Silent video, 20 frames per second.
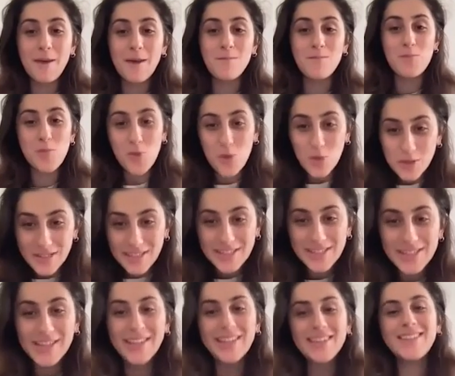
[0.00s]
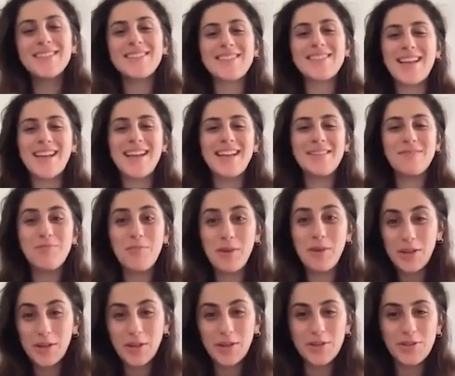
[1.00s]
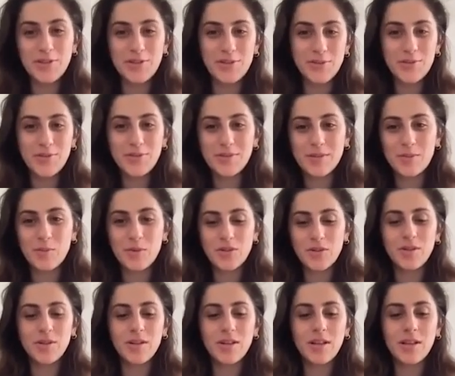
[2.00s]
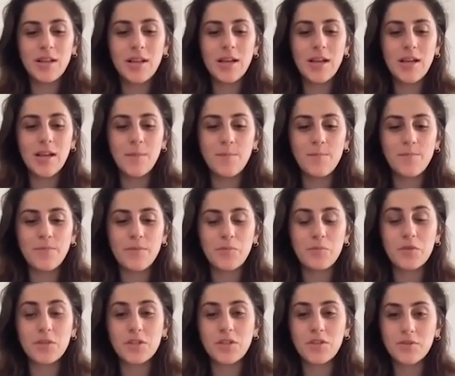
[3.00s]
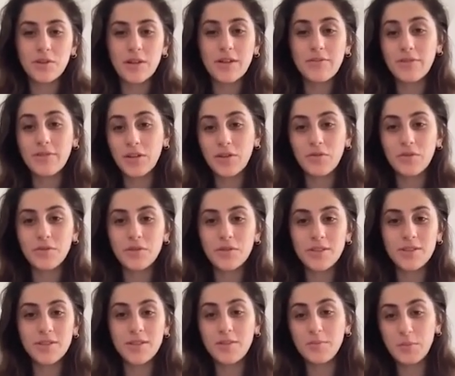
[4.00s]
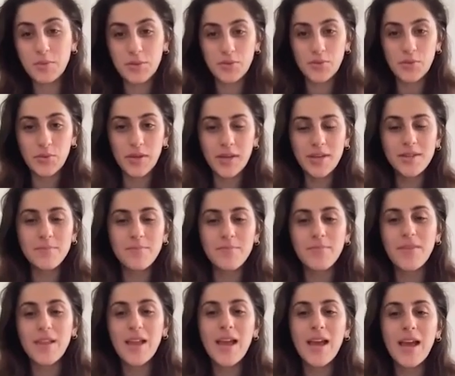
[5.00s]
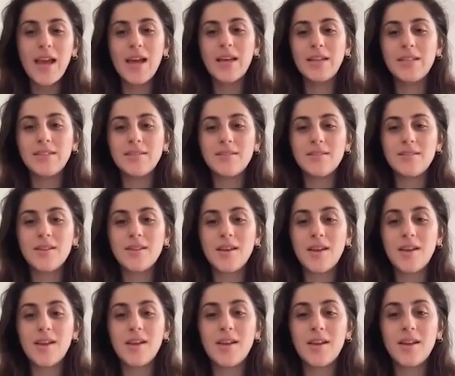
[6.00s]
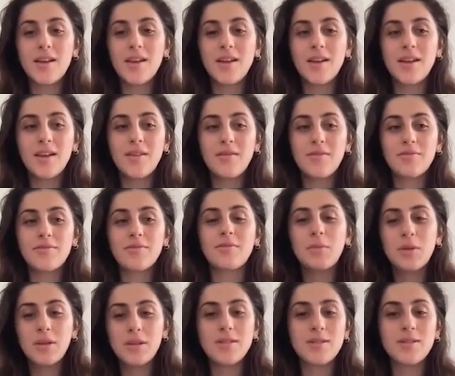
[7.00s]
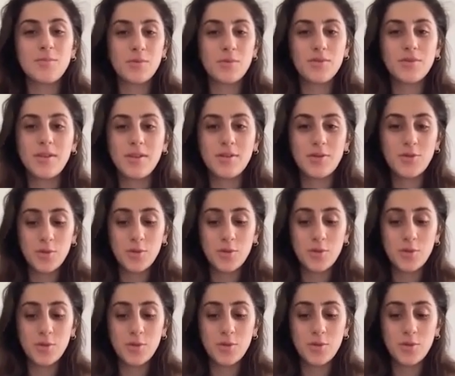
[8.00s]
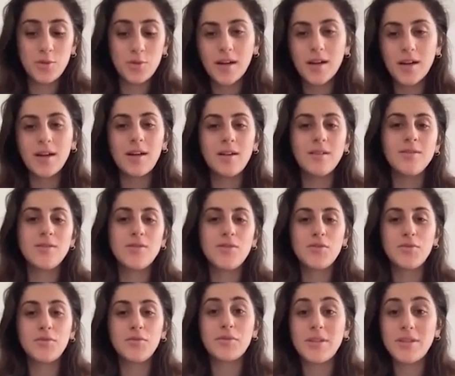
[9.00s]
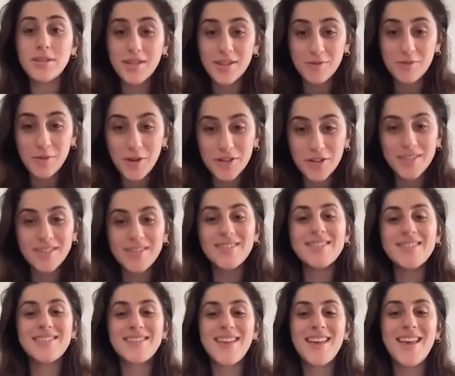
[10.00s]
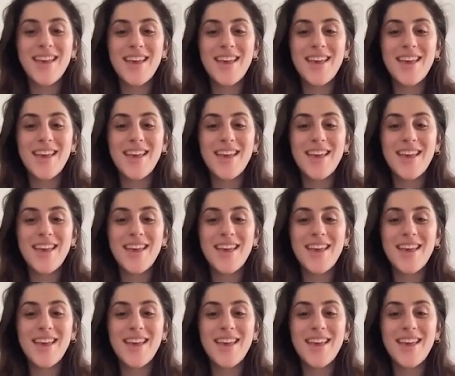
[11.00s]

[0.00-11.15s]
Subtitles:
more details and big issues, especially what Afghan cricket team is doing. And for me, it's important to be here and to raise awareness